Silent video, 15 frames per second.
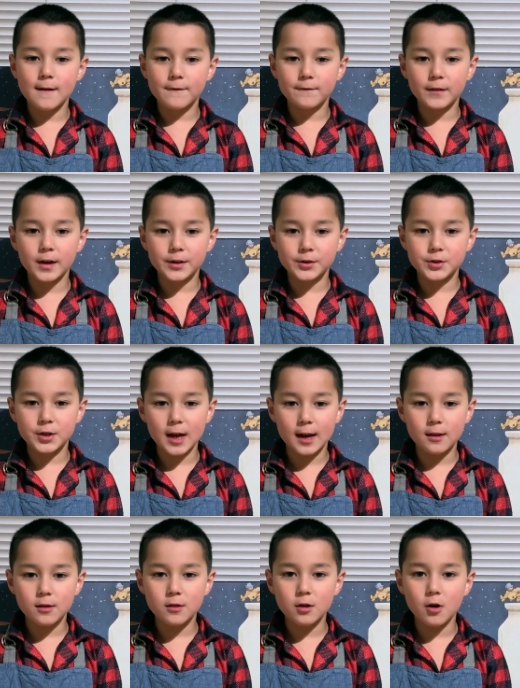
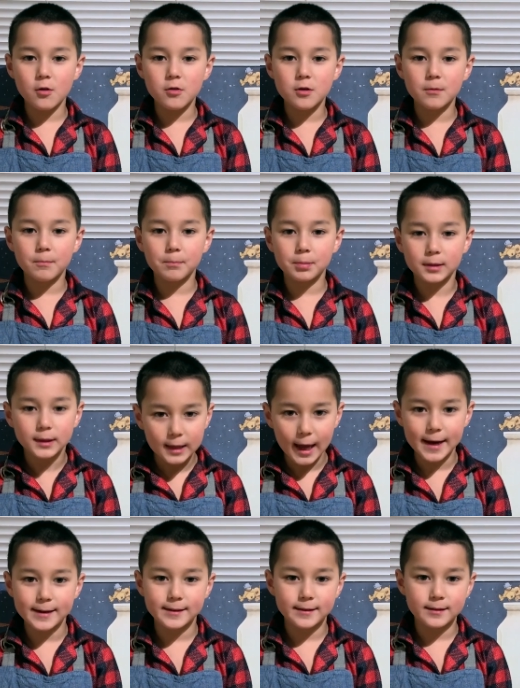Vincenzo's
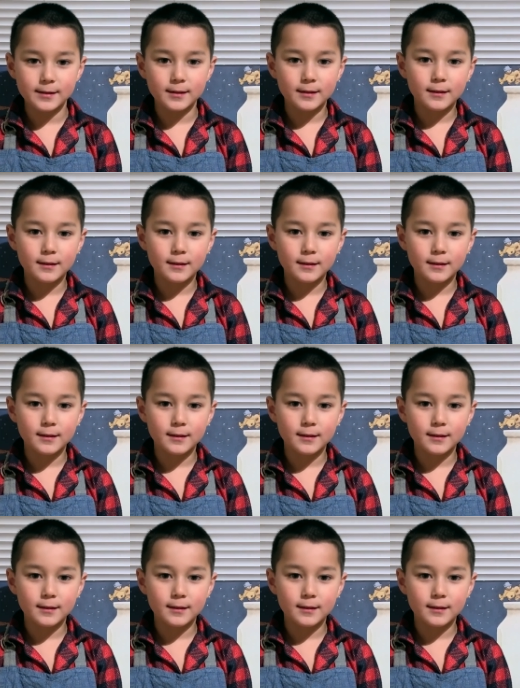Plate,